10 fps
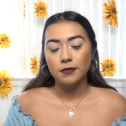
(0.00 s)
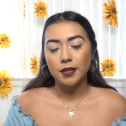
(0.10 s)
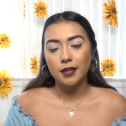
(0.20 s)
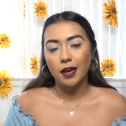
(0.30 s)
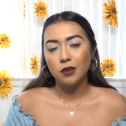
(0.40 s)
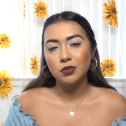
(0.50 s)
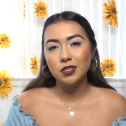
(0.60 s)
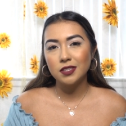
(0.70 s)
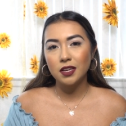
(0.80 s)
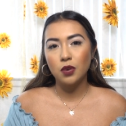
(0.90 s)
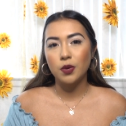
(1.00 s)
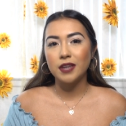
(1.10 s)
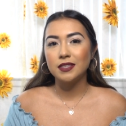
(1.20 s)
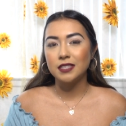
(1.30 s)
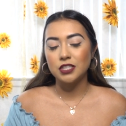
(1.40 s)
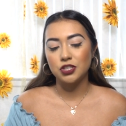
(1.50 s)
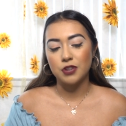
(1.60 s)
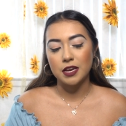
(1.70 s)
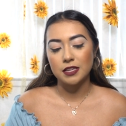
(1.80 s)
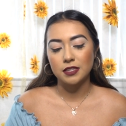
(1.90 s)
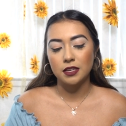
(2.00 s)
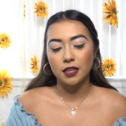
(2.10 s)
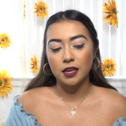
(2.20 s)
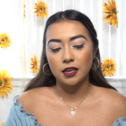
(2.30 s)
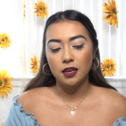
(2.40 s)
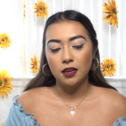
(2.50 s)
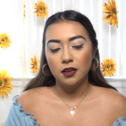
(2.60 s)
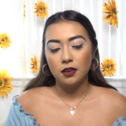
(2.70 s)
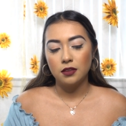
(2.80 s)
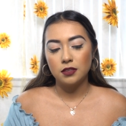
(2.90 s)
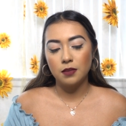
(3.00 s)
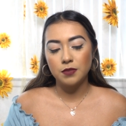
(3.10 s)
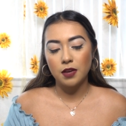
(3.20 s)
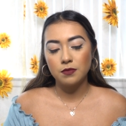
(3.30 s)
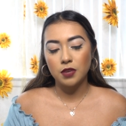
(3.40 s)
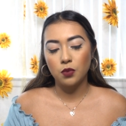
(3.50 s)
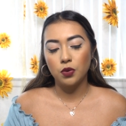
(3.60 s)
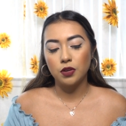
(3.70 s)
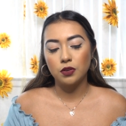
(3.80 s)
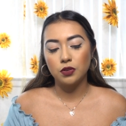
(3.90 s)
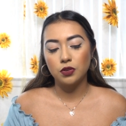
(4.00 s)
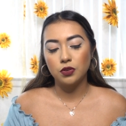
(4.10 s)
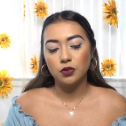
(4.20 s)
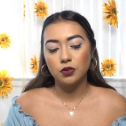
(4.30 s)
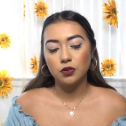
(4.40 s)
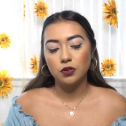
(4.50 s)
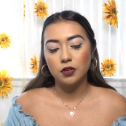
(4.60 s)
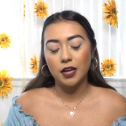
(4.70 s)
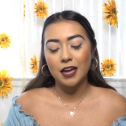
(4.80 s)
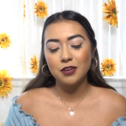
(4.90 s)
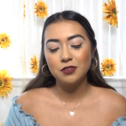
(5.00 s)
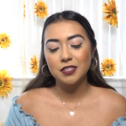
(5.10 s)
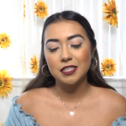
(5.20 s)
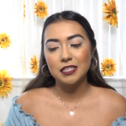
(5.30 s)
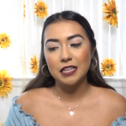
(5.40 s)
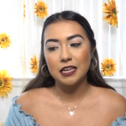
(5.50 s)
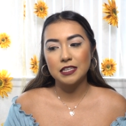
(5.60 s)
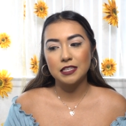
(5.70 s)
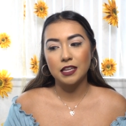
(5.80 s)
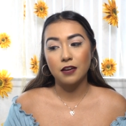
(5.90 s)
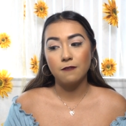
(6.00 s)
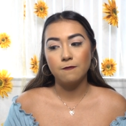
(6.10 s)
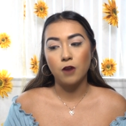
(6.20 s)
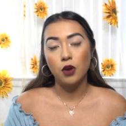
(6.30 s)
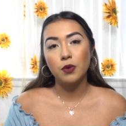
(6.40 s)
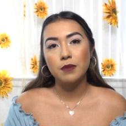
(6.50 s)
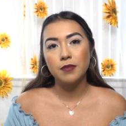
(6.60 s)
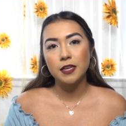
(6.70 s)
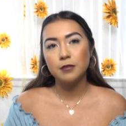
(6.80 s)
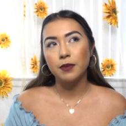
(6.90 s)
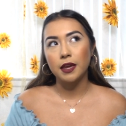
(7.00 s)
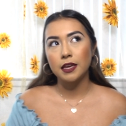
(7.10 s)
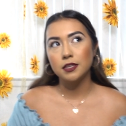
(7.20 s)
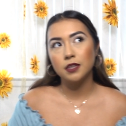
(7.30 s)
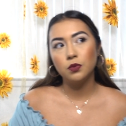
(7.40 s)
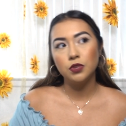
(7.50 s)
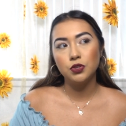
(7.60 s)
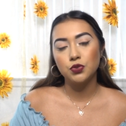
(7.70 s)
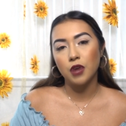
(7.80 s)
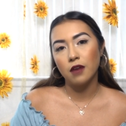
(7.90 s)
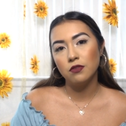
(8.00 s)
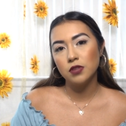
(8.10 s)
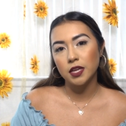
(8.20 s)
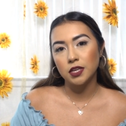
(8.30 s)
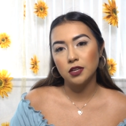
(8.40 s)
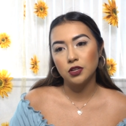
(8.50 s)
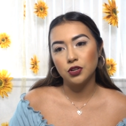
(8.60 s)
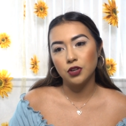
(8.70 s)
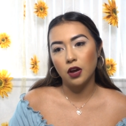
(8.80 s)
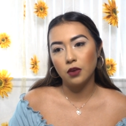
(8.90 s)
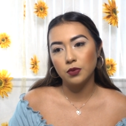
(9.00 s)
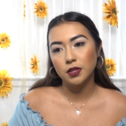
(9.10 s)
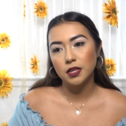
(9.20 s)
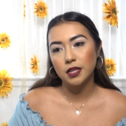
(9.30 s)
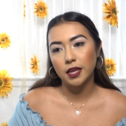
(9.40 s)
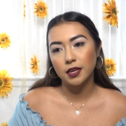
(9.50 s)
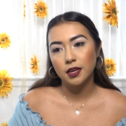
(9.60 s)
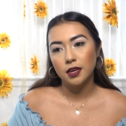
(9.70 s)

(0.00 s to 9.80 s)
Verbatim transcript: Yeah, it was just like a way to de-stress. And like sometimes like when like I know Disneyland isn't like a faraway place, but I guess like when you travel, like you're not really like